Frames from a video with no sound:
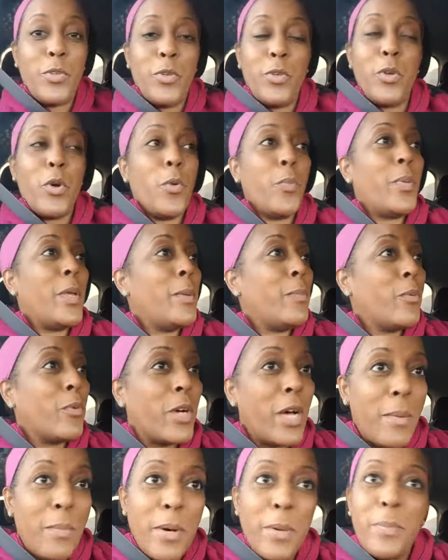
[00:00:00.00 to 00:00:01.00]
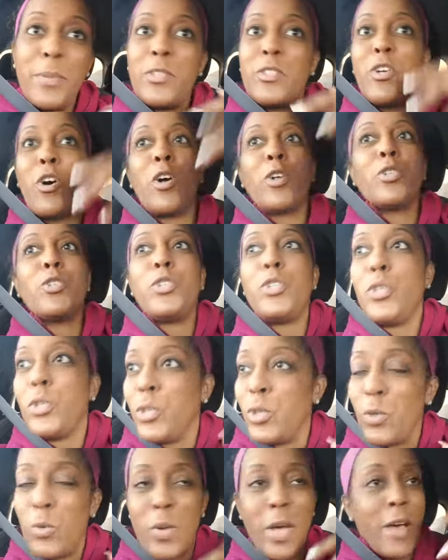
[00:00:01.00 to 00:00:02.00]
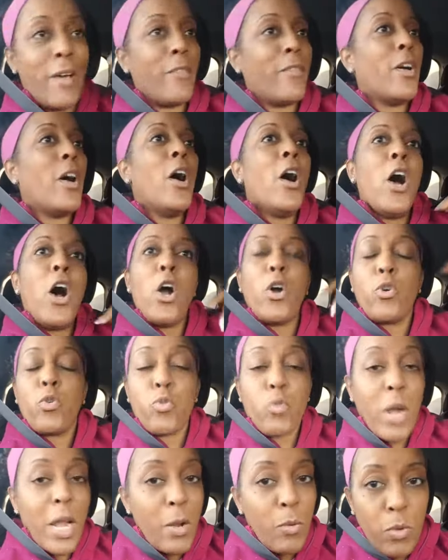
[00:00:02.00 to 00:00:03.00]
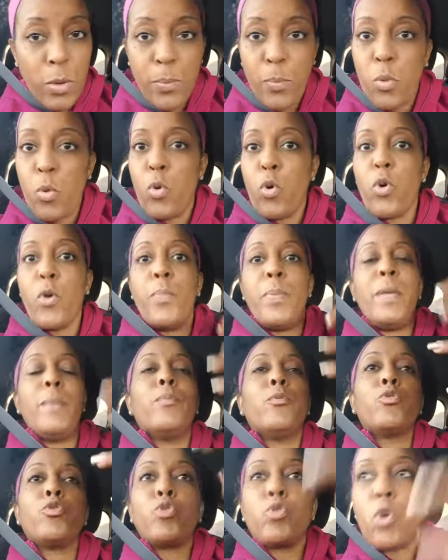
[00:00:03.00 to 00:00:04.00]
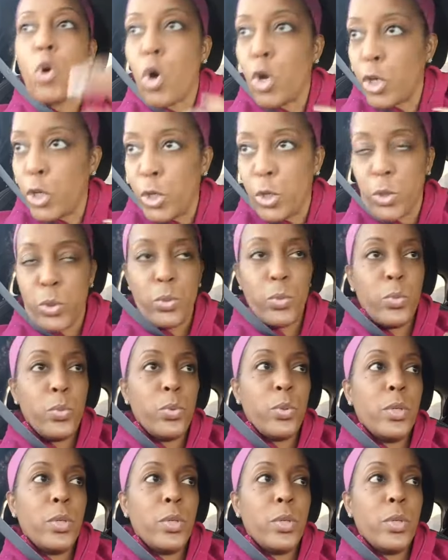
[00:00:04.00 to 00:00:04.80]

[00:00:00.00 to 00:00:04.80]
you know, people come up and talk to you, you have a great rapport, people draw to you.